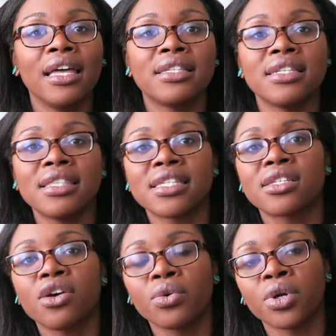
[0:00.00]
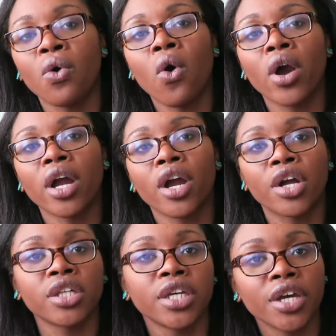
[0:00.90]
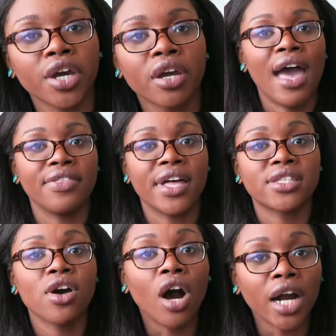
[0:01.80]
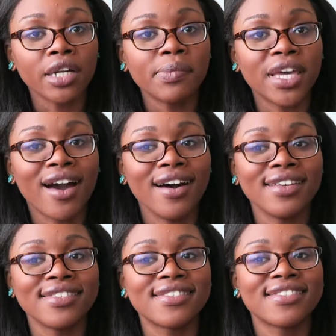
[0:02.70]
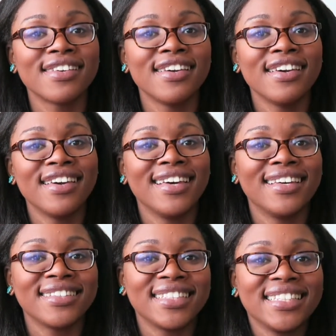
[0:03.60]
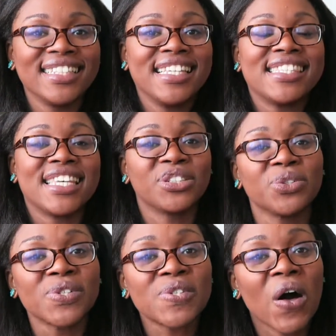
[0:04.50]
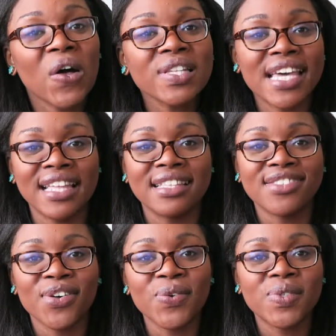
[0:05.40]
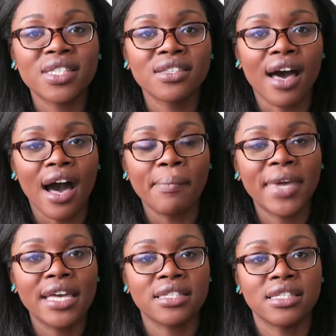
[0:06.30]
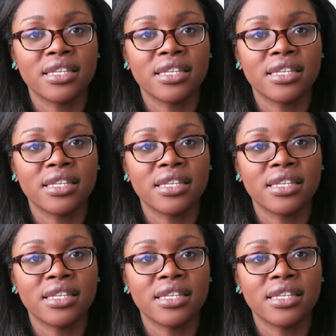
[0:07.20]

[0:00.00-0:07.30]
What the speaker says: didn't this go to court earlier? And that's hard because it's sexual assault, and those cases